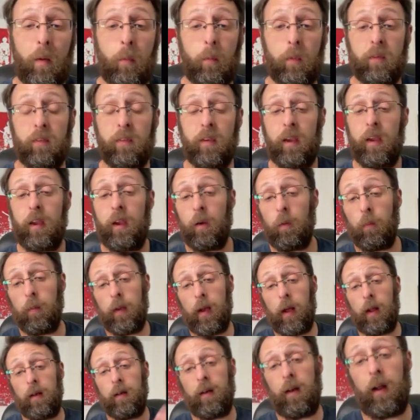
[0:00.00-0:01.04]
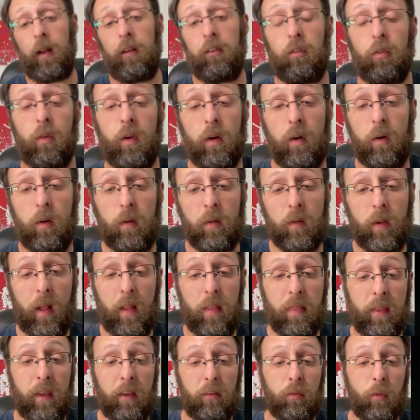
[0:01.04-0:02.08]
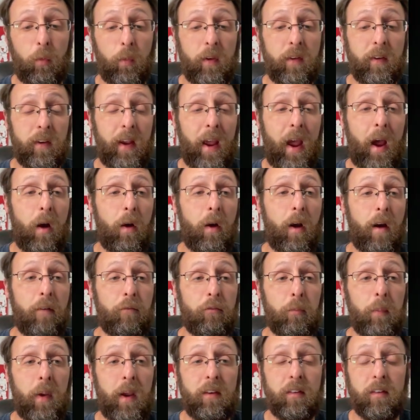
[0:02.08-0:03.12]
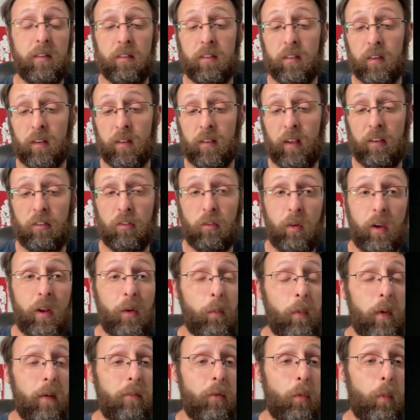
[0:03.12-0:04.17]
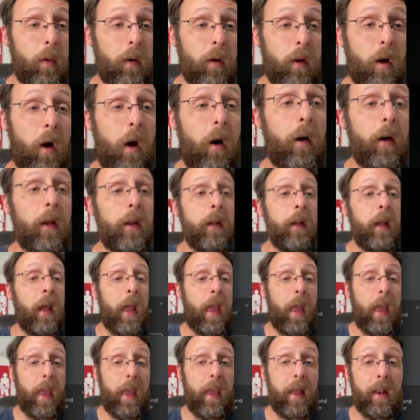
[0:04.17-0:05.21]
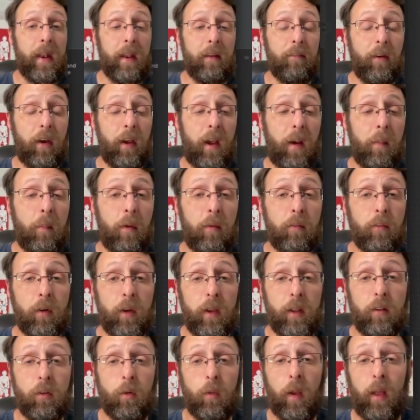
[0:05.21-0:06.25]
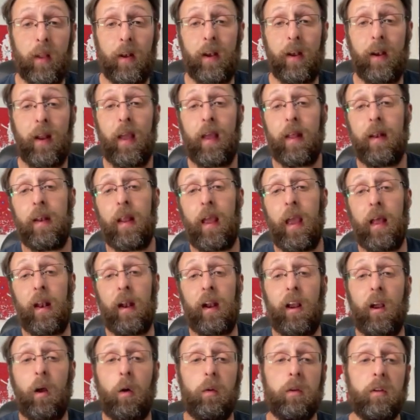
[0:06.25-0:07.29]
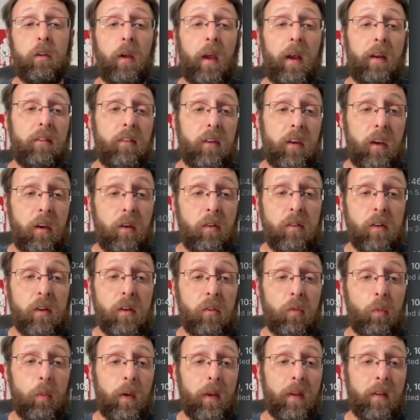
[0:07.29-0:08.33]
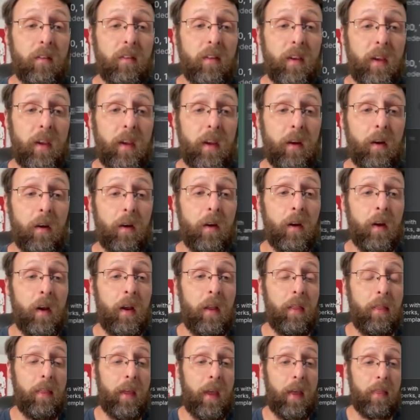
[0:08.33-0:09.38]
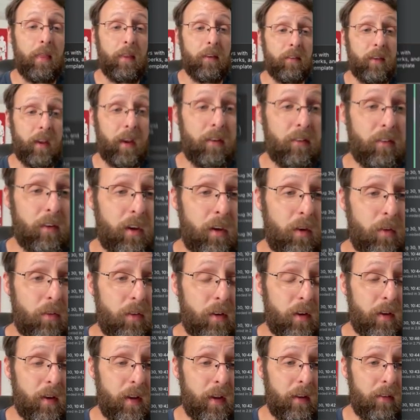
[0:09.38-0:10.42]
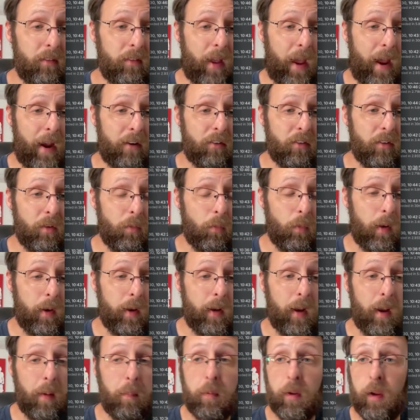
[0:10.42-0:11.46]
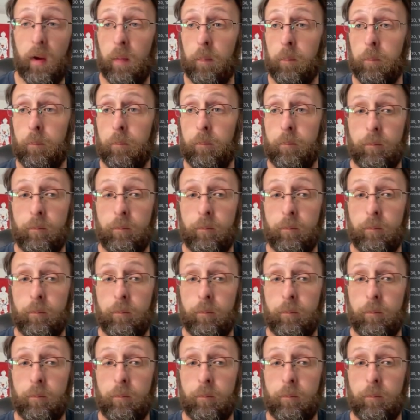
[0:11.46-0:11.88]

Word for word: And we see here, we got a nice little kind of thanks for reaching out, confirmation, success screen, whatever you want to call it. And if I come over into N eight N and I go into executions, we can see here that this execution is actually running up here.